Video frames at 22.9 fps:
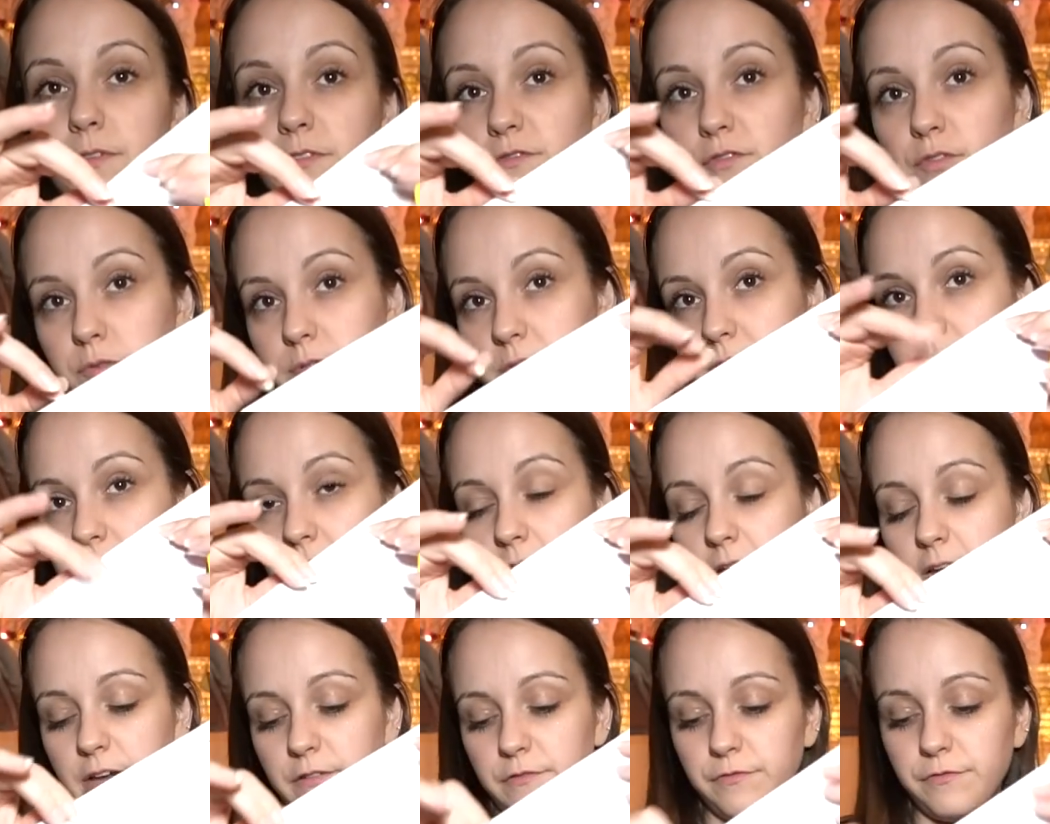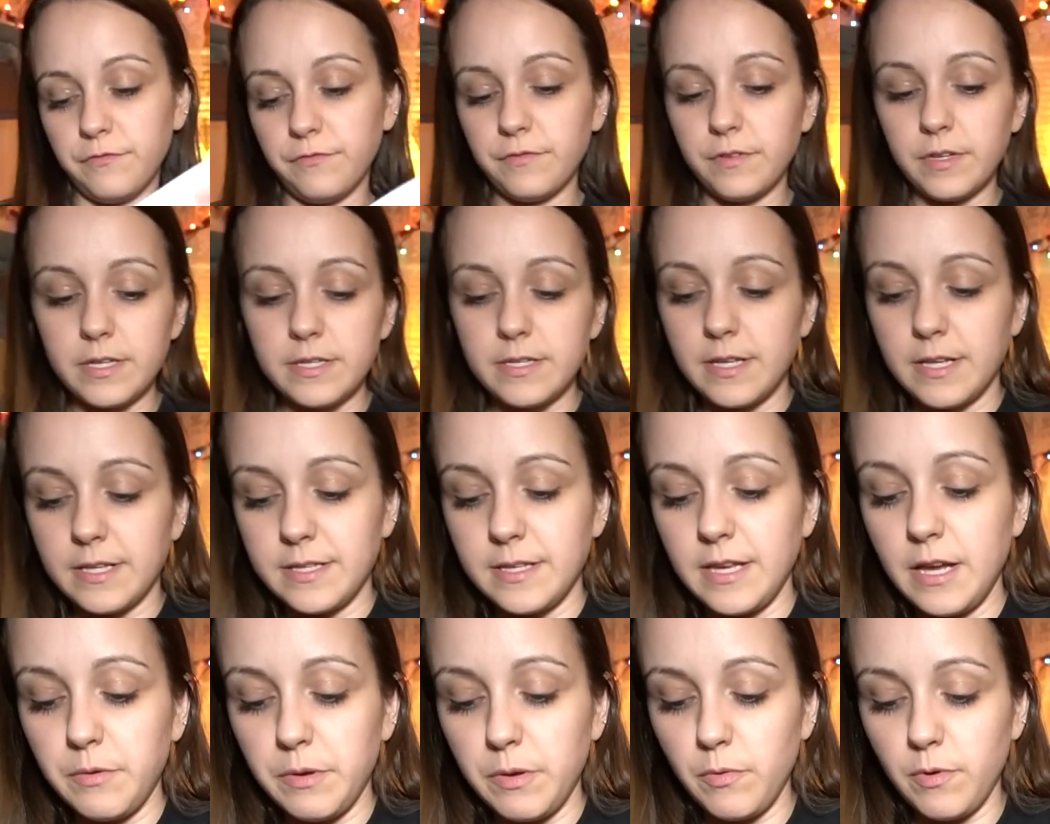it folded in half because that's
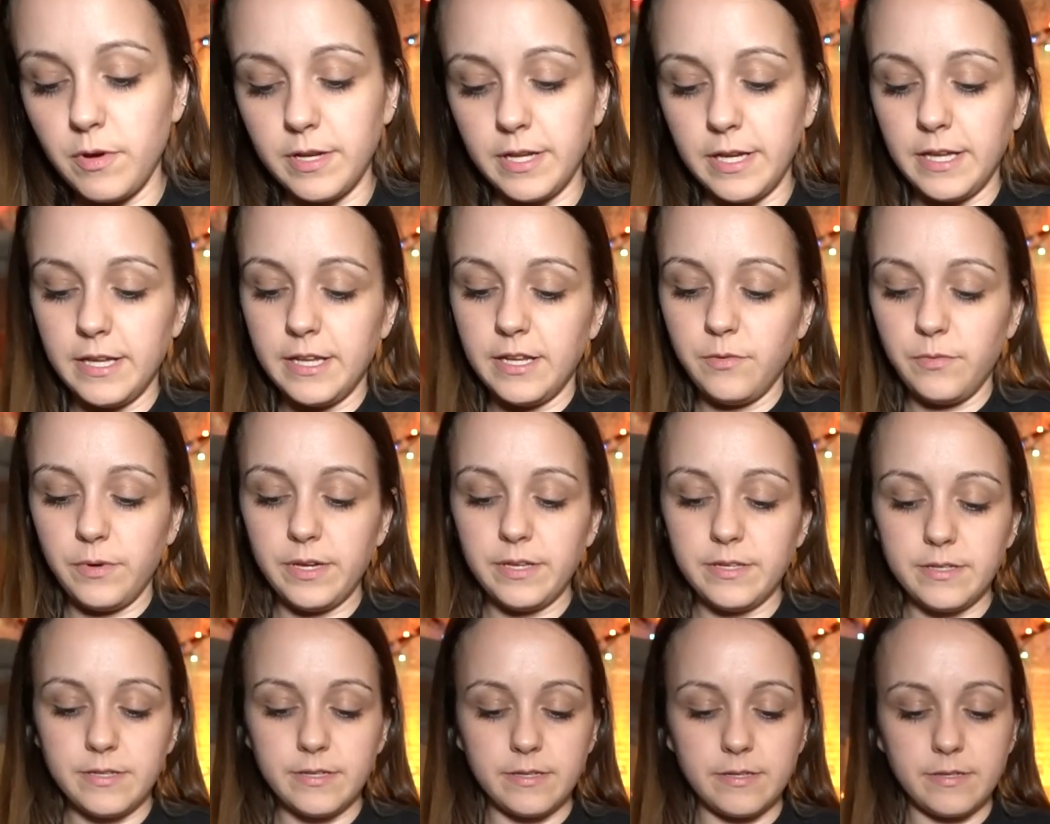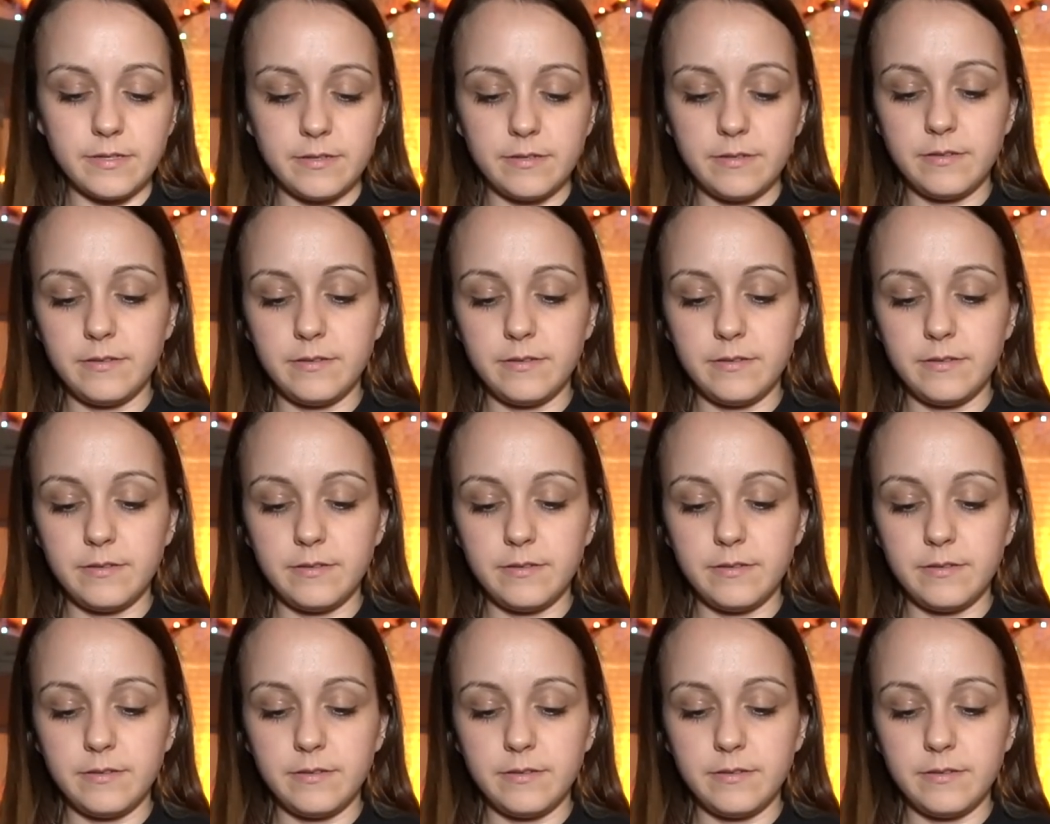how we want it anyways.